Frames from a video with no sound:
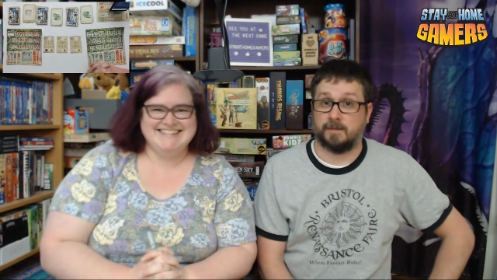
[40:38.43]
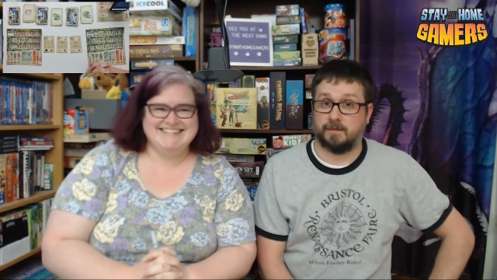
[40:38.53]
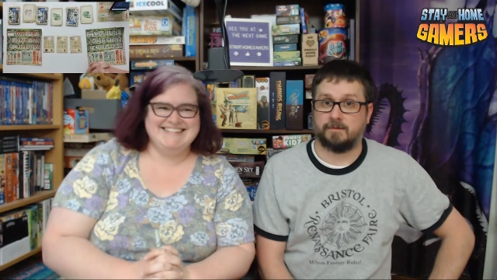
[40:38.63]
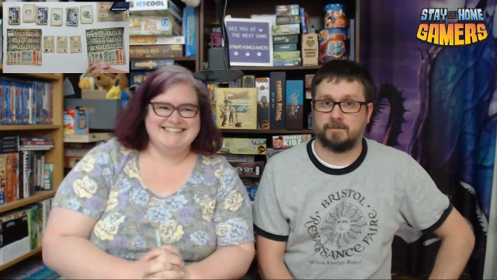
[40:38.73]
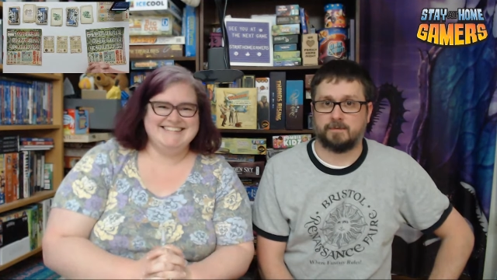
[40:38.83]

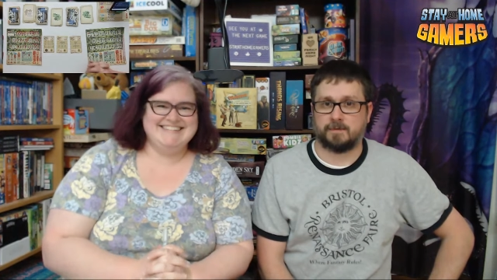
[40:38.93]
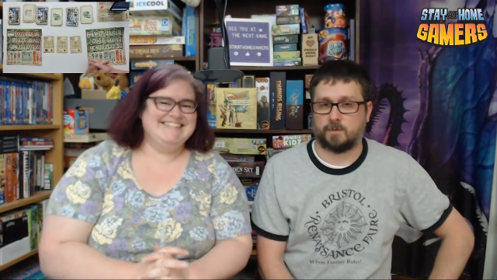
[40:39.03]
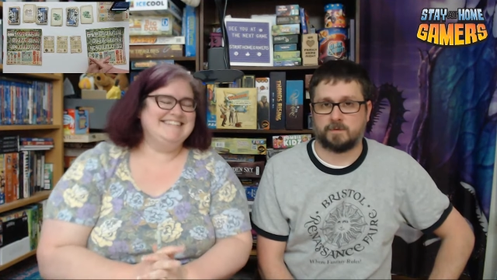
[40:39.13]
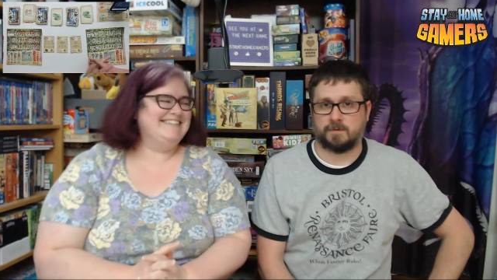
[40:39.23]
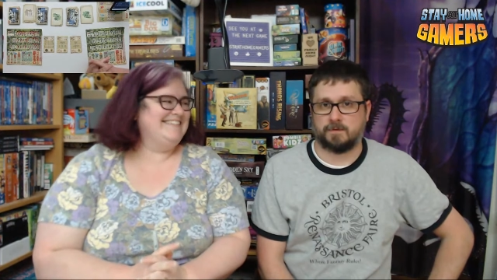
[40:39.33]
Speaker 1: yeah, it's
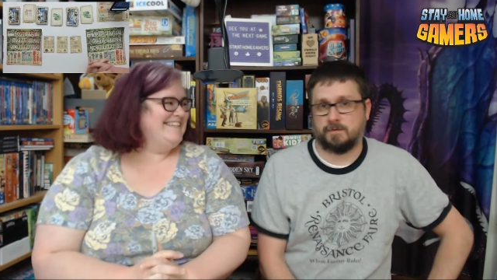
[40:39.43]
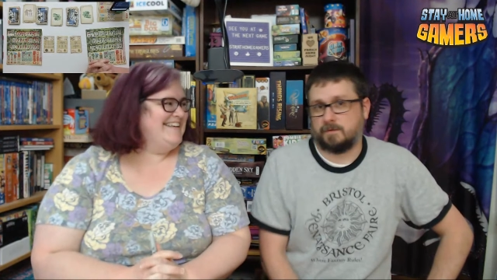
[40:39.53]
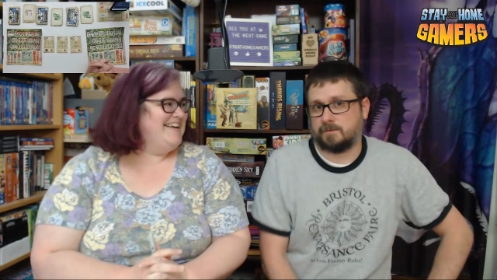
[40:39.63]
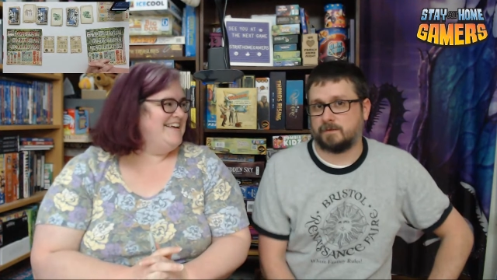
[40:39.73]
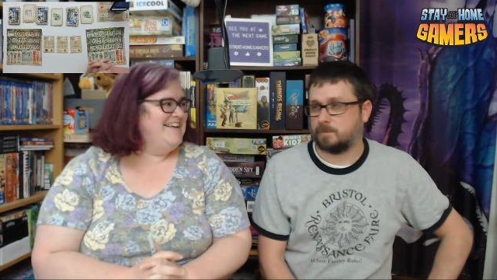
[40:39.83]
always good
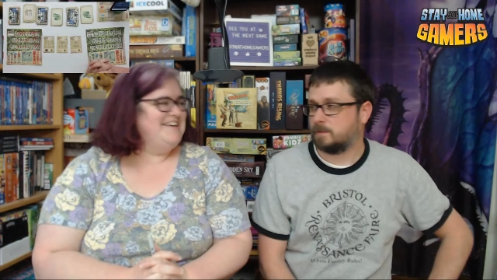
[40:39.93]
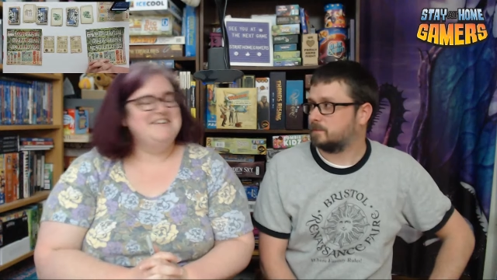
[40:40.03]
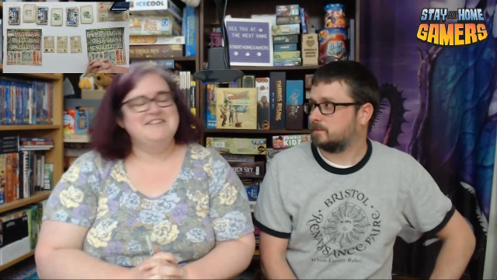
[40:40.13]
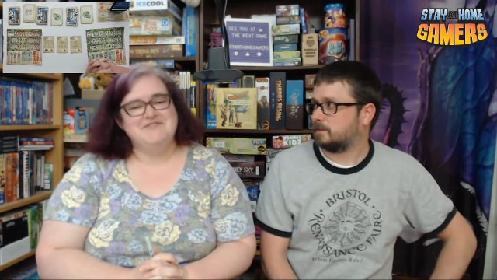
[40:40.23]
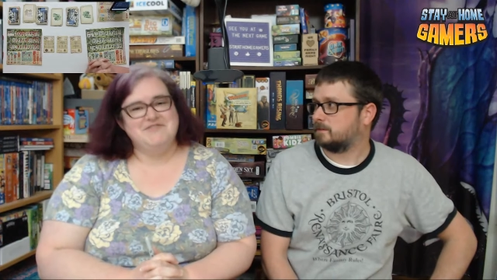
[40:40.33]
to get
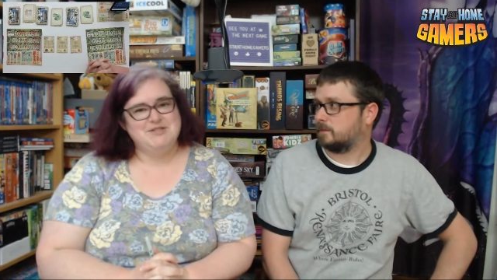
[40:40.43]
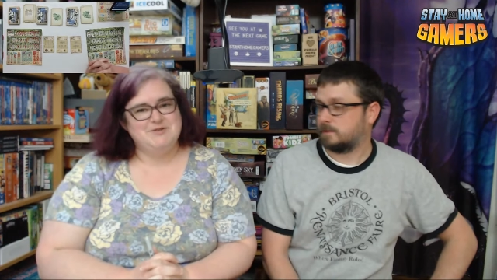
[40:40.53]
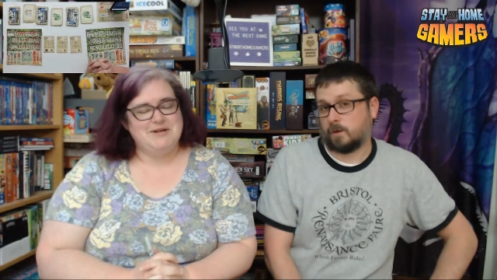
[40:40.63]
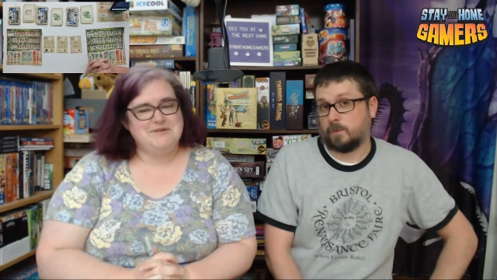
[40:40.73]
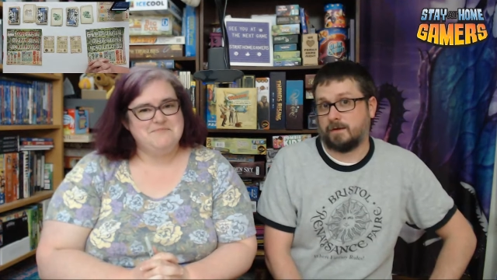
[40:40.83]
people to. That's,
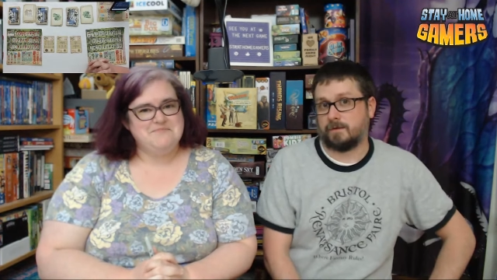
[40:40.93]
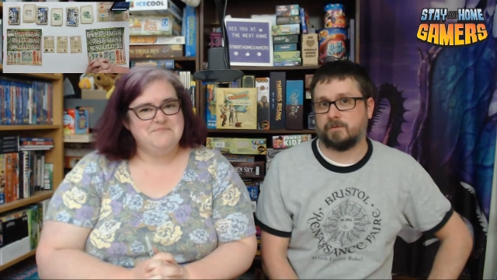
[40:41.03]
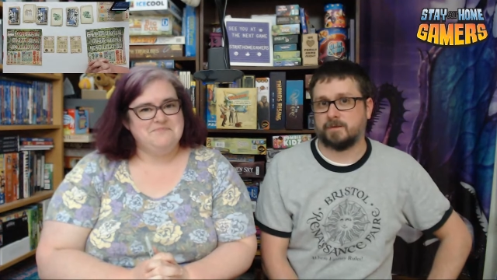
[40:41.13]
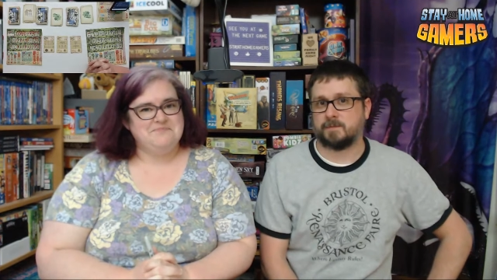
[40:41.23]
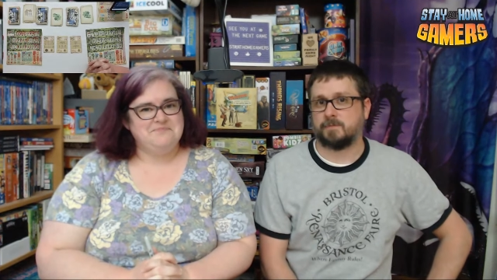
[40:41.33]
that's how we got
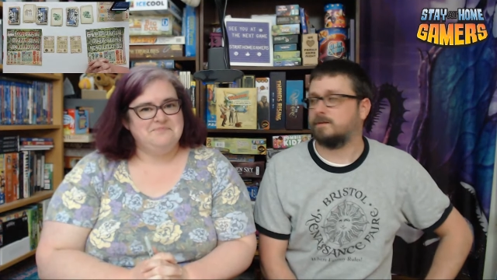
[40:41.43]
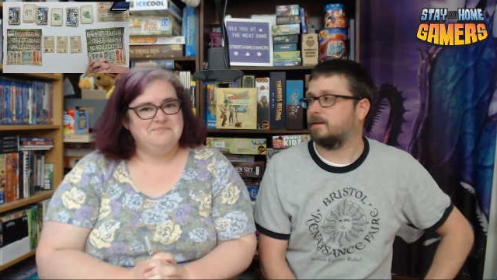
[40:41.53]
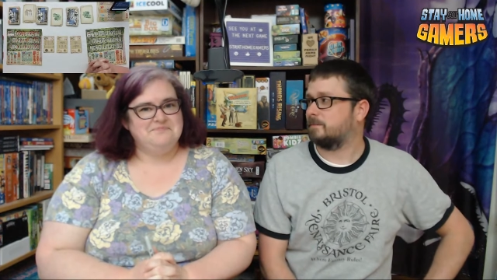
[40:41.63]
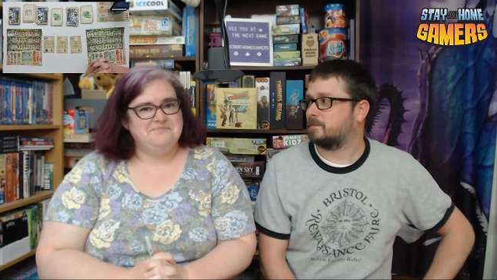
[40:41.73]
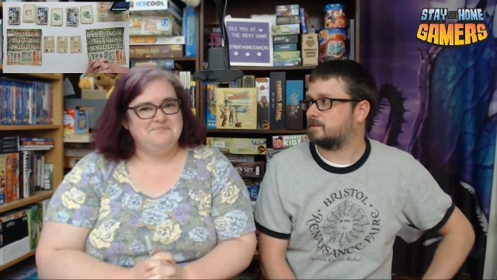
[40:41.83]
friends that play
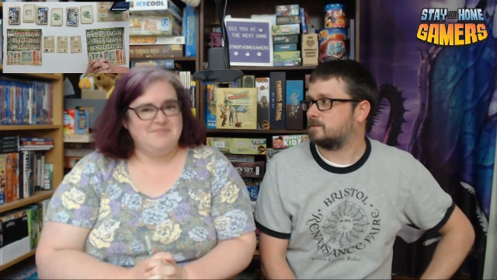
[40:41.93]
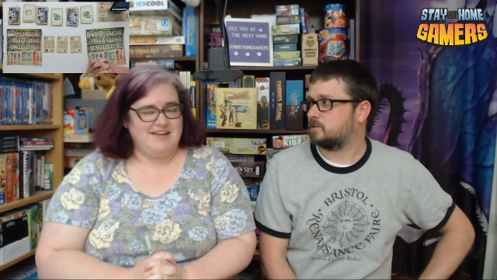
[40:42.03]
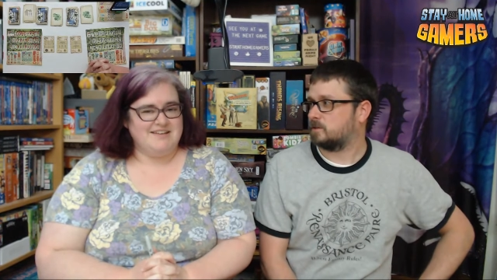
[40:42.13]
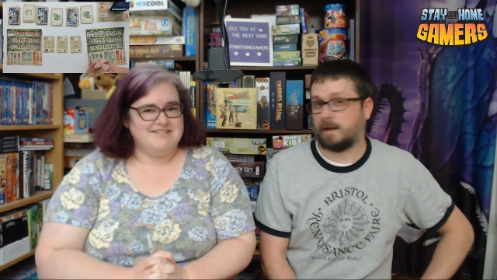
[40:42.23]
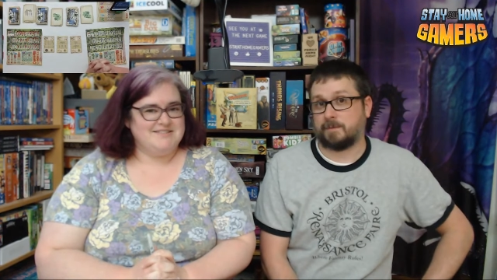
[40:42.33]
games and
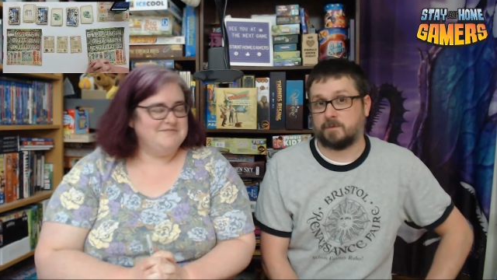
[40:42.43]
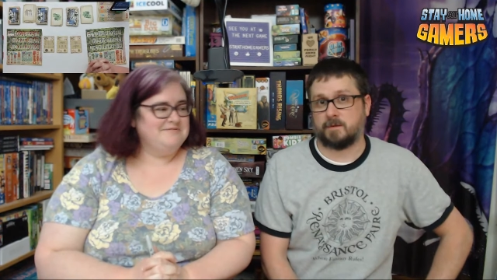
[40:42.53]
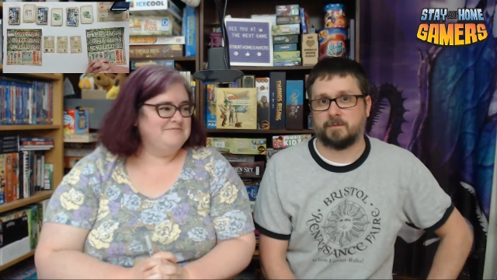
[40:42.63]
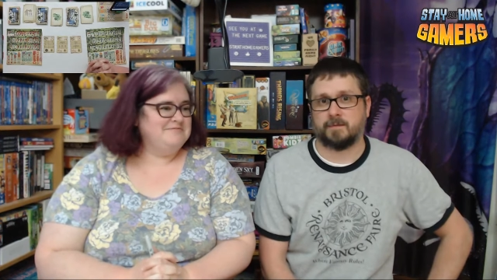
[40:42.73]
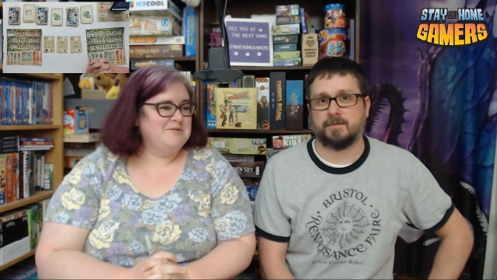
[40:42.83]
yes. share games with
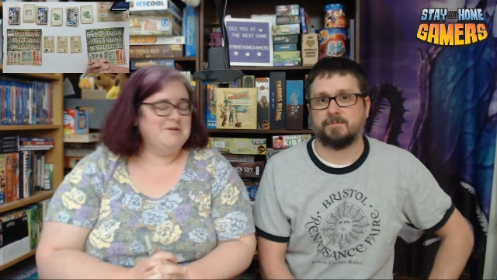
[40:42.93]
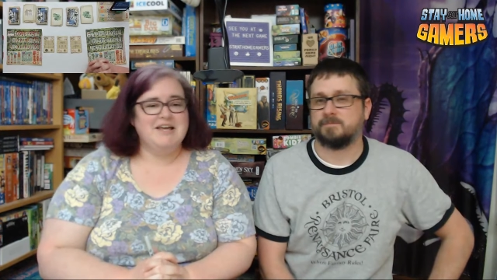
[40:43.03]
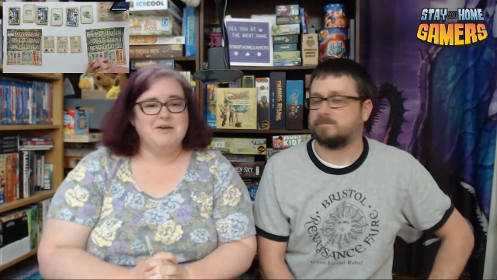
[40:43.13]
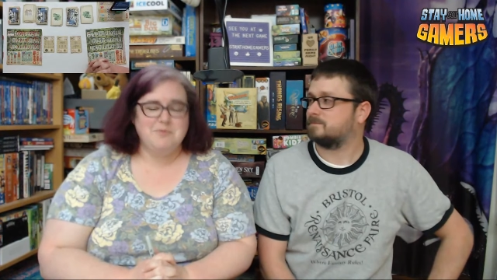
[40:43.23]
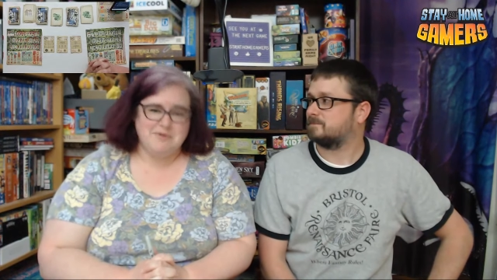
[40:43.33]
them. We're
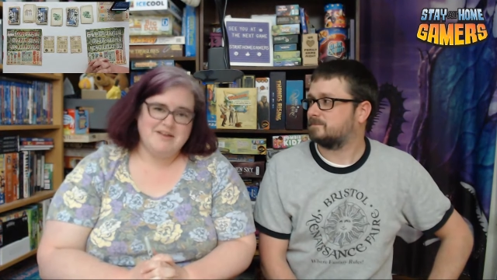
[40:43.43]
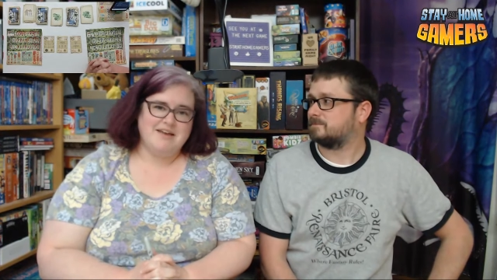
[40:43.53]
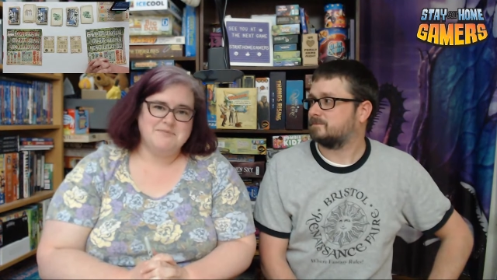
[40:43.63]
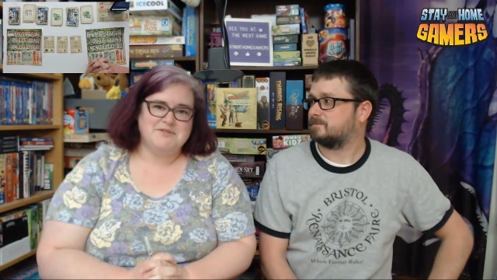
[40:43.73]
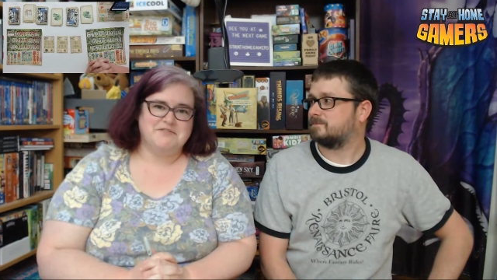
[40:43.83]
Speaker 2: like, we're bringing
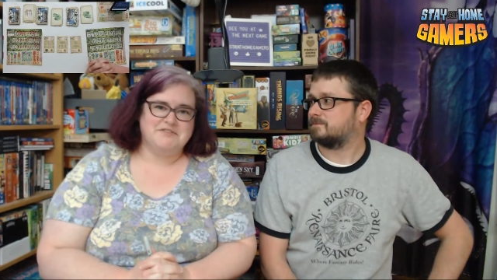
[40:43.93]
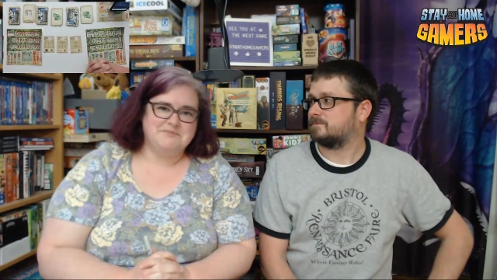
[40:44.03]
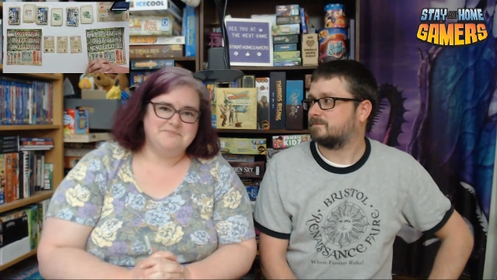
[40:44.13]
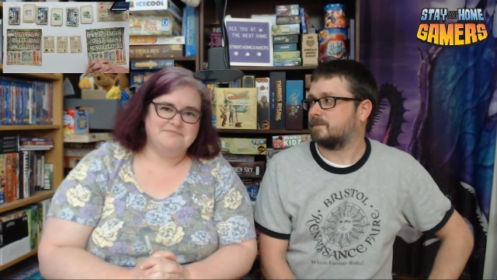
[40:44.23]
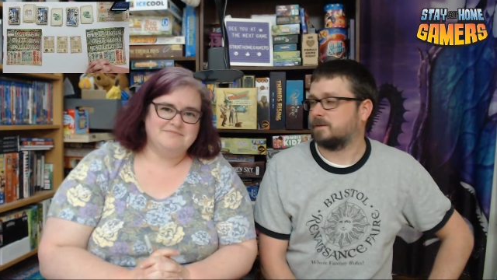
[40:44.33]
games
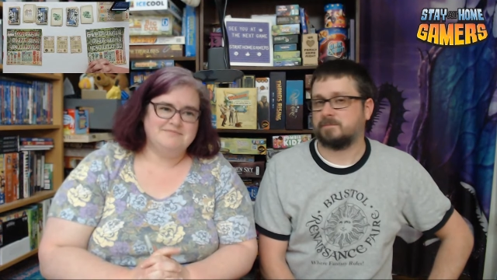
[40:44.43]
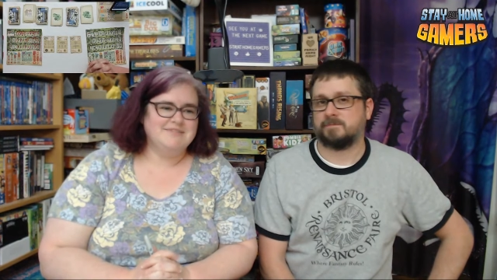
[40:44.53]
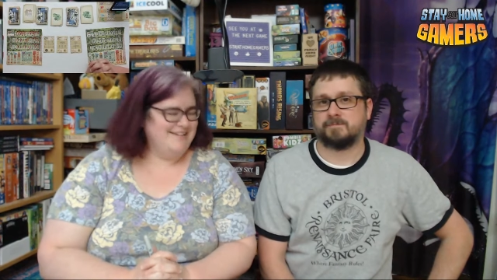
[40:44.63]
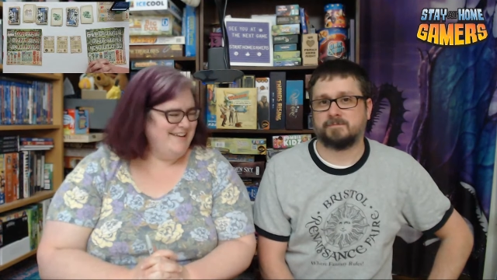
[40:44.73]
over.
Speaker 1: Yeah. yeah.